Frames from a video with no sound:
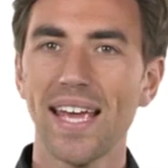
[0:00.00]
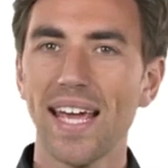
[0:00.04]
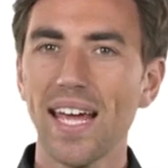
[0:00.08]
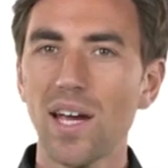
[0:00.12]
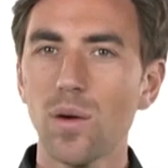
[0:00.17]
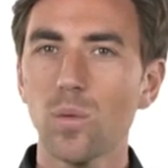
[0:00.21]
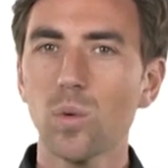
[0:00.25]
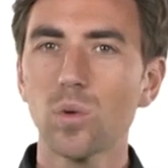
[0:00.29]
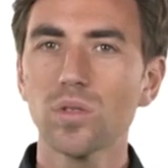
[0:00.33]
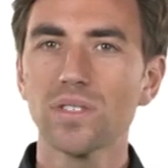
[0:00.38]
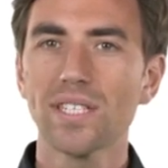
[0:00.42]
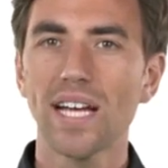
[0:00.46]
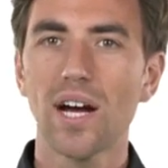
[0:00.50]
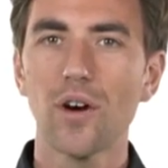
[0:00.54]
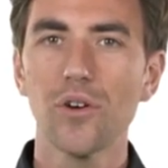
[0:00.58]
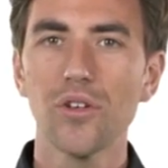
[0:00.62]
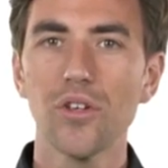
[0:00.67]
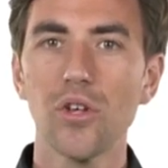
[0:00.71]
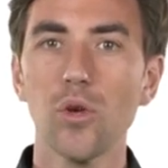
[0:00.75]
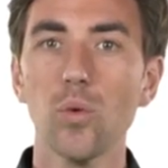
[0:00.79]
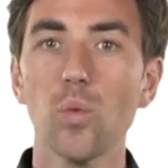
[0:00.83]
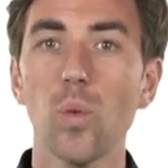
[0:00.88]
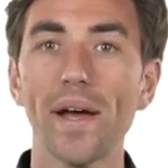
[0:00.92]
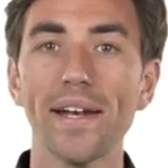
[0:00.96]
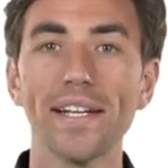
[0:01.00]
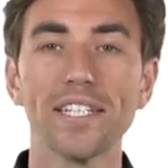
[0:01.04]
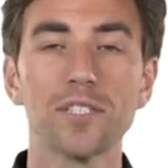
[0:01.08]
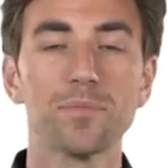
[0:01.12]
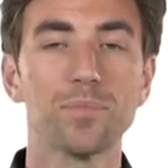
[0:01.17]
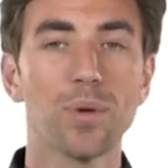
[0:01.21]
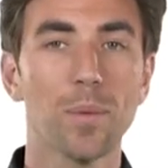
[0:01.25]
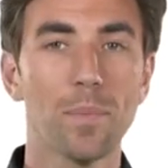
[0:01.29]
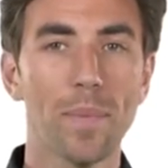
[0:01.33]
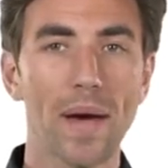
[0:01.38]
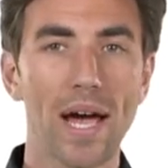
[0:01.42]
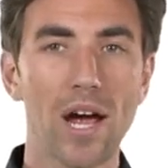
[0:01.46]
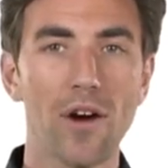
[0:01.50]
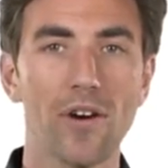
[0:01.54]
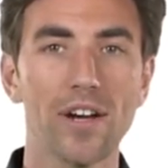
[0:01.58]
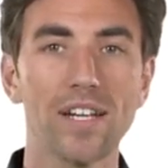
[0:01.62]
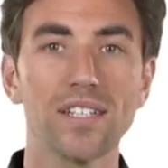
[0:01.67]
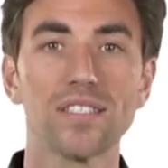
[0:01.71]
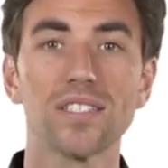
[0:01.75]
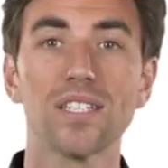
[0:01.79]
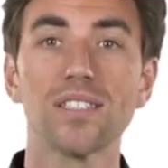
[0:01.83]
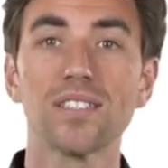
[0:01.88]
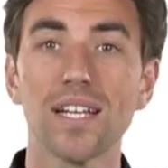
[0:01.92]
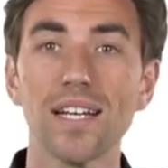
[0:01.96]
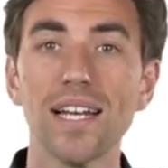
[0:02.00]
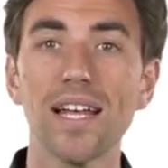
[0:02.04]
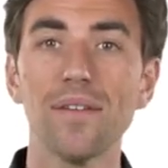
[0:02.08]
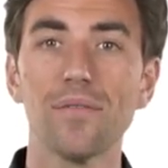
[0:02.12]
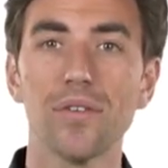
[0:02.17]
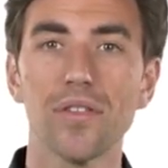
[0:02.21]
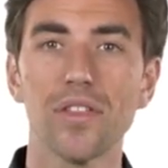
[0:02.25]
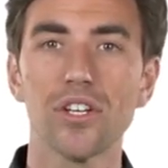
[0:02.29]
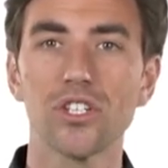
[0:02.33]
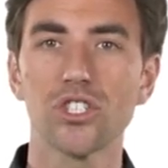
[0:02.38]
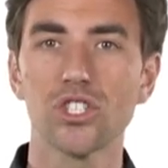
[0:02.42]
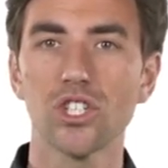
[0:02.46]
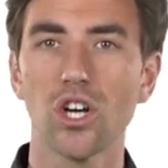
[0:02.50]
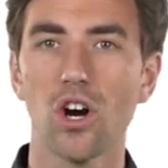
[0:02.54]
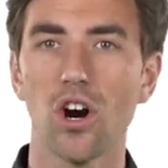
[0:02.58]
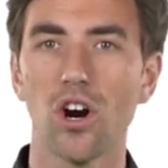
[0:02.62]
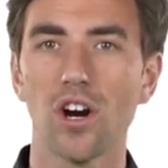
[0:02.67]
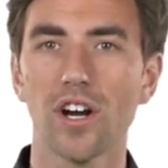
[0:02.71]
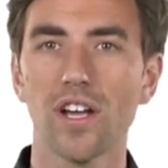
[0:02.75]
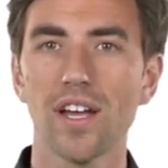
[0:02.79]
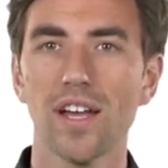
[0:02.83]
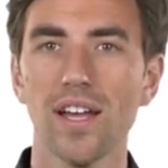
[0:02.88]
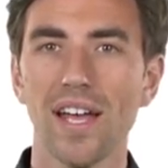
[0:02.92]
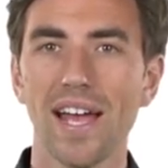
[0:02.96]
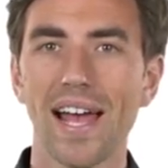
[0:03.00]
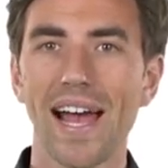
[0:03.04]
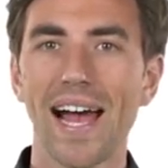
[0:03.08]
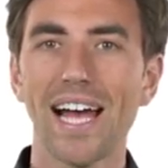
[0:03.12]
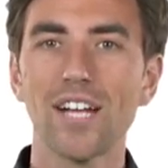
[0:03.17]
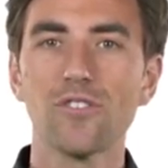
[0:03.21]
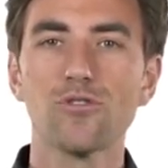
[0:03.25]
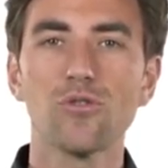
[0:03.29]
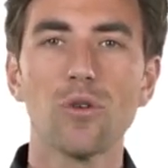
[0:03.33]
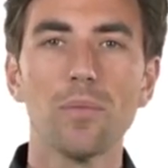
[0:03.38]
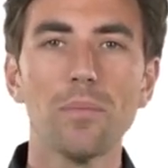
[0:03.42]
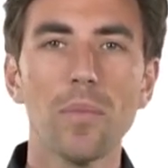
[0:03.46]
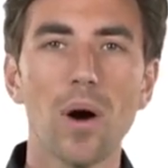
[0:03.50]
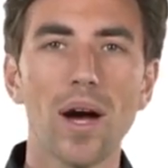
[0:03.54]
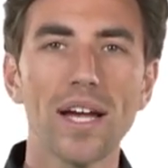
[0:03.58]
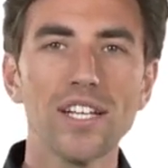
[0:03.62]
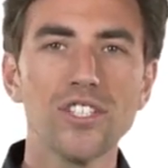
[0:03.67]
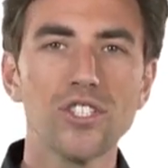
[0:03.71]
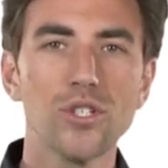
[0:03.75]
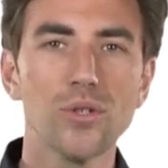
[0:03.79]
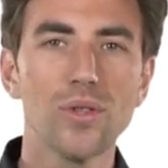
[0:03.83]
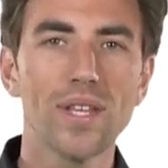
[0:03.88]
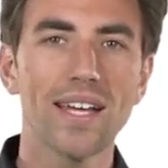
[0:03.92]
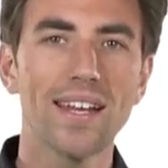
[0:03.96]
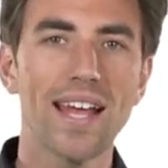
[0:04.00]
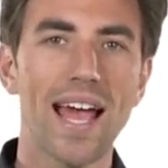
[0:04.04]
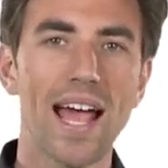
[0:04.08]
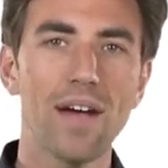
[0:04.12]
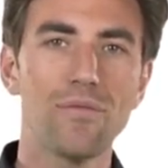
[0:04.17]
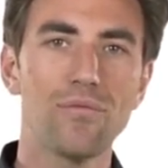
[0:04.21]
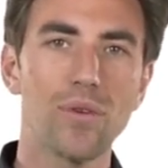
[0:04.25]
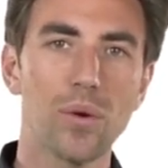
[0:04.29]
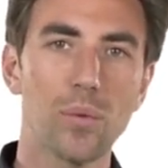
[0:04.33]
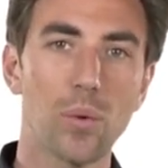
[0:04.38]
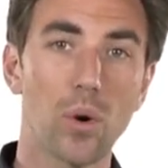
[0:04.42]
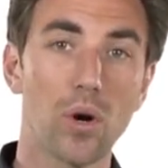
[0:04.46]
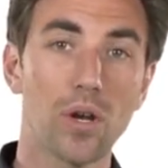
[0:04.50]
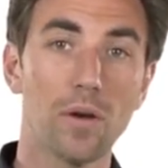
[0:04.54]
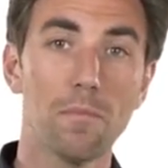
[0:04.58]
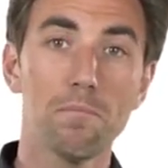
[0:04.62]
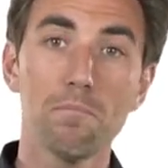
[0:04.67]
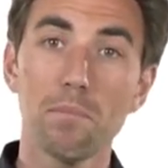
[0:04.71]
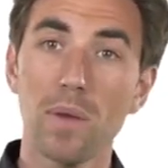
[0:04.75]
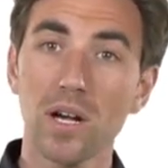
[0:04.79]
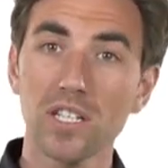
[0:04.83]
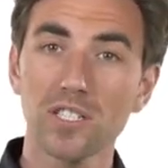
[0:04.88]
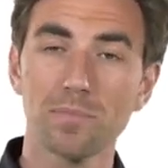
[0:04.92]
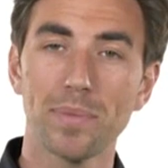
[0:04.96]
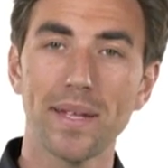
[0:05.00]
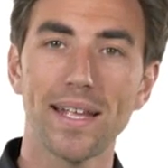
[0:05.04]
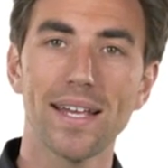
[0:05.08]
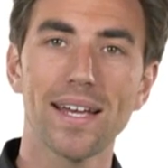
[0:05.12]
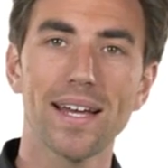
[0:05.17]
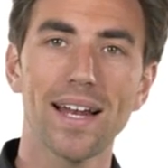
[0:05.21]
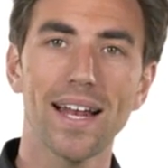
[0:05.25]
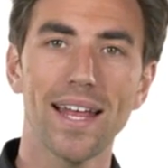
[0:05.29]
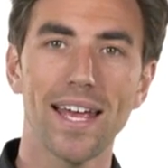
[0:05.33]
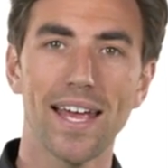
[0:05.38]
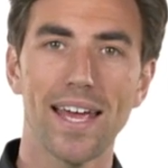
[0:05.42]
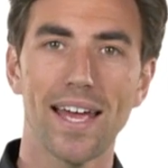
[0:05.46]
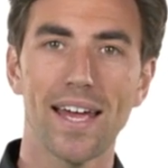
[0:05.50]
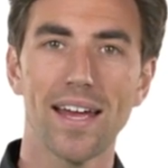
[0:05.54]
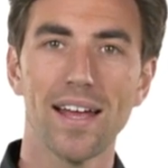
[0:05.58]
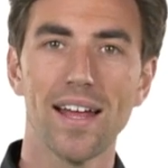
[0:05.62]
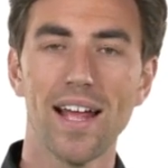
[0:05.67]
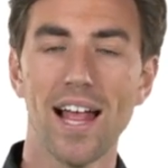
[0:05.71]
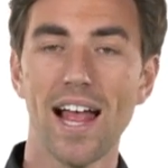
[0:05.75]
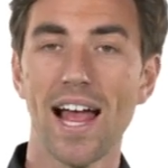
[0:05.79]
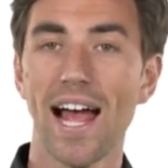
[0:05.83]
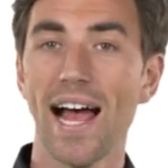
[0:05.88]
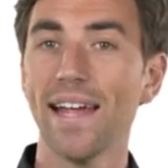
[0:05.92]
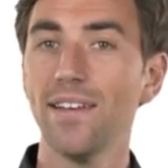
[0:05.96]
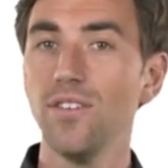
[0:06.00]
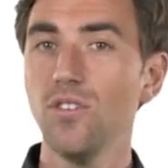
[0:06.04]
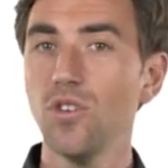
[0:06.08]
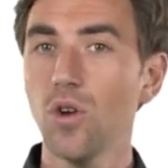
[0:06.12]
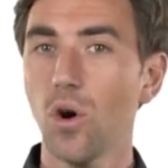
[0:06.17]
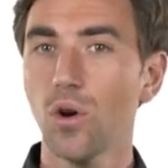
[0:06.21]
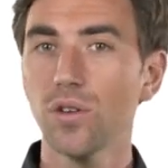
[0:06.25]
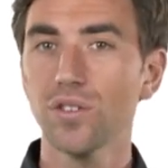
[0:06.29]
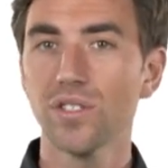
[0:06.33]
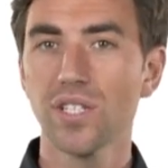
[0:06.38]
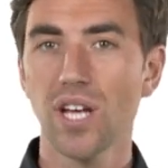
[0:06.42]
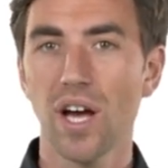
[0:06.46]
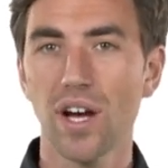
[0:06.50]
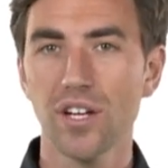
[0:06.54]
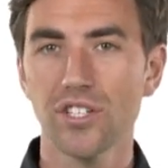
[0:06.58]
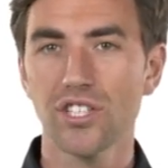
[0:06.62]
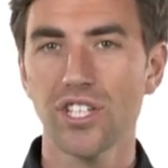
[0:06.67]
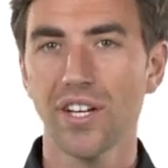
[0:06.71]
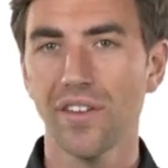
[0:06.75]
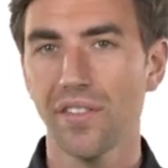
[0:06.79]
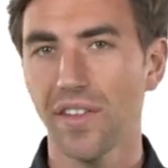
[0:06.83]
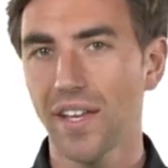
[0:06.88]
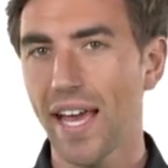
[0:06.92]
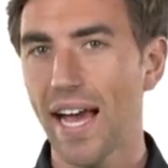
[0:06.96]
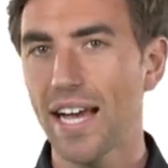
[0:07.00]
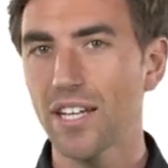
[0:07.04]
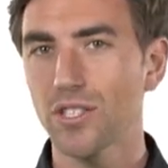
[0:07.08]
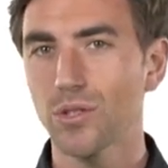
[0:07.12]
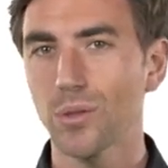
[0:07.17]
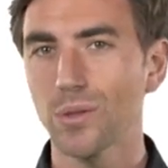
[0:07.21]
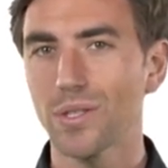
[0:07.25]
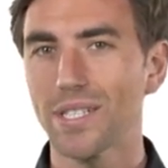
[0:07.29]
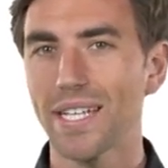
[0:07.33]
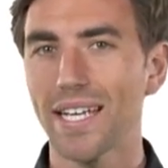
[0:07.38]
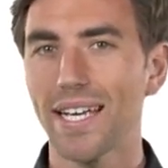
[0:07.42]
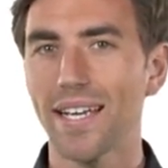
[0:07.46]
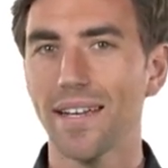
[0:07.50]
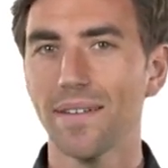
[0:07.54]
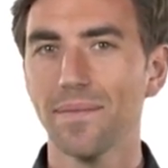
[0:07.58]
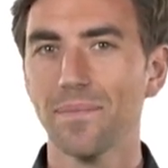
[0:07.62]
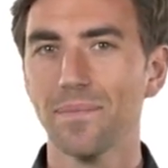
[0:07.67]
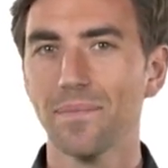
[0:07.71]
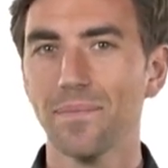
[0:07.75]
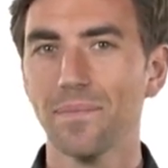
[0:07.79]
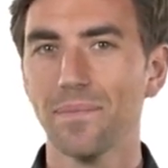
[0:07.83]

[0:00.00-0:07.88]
It will tell you when it's preparing to deliver the shock and remind you that everyone must be clear and not touching the casualty.